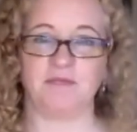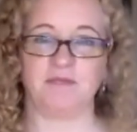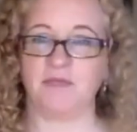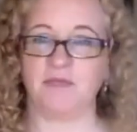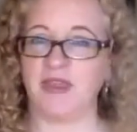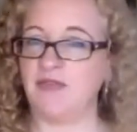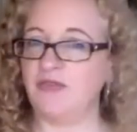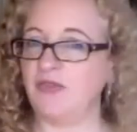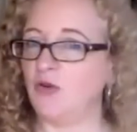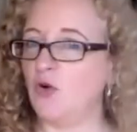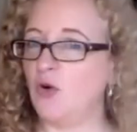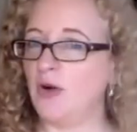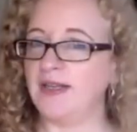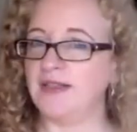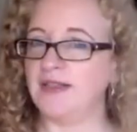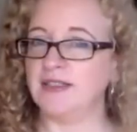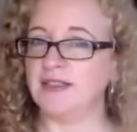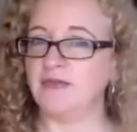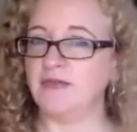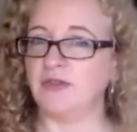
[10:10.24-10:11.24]
They feel
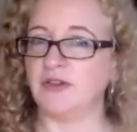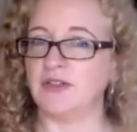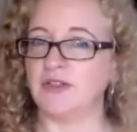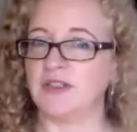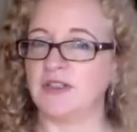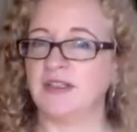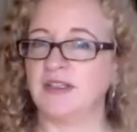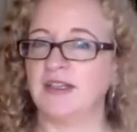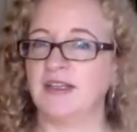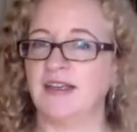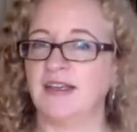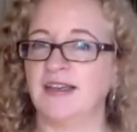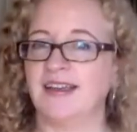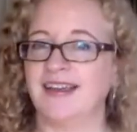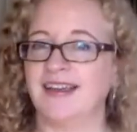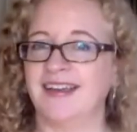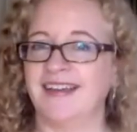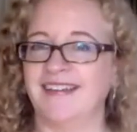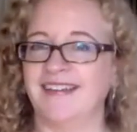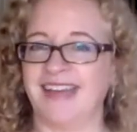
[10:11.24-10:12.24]
quite different.
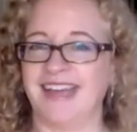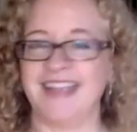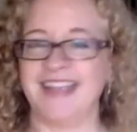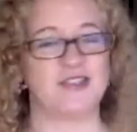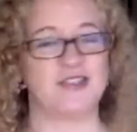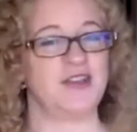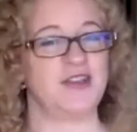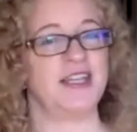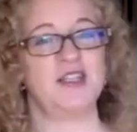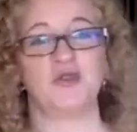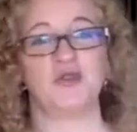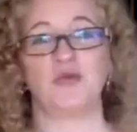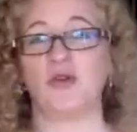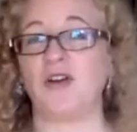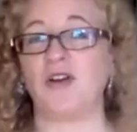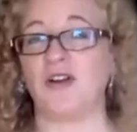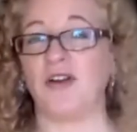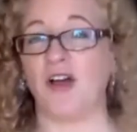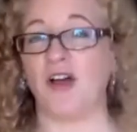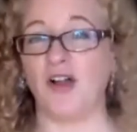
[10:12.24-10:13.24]
Okay, so you get to
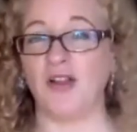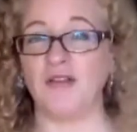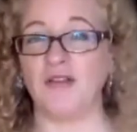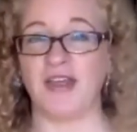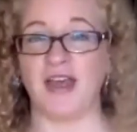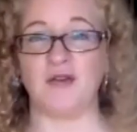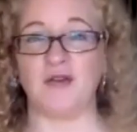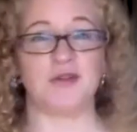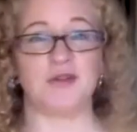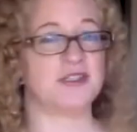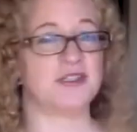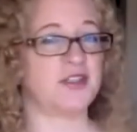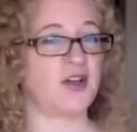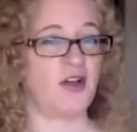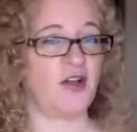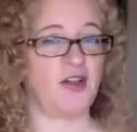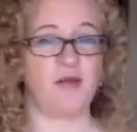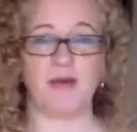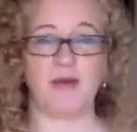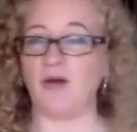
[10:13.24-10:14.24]
work on all of that, which is
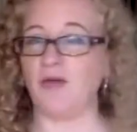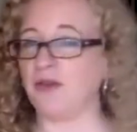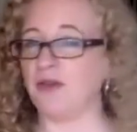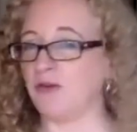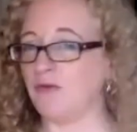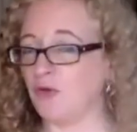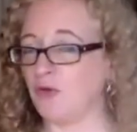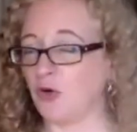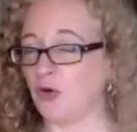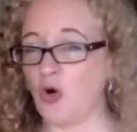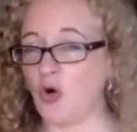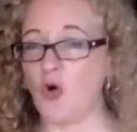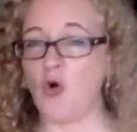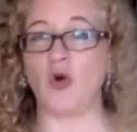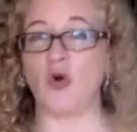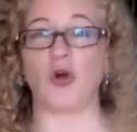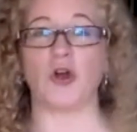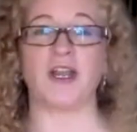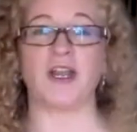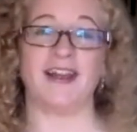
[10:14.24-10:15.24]
all about, therefore,
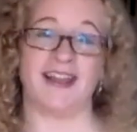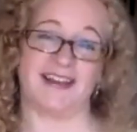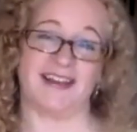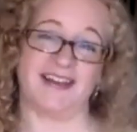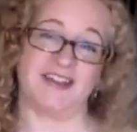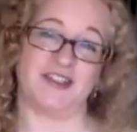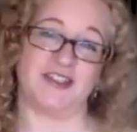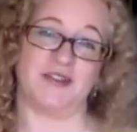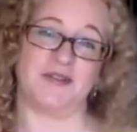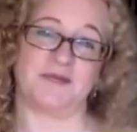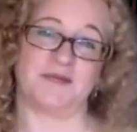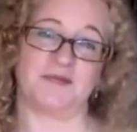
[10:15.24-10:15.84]
core connection.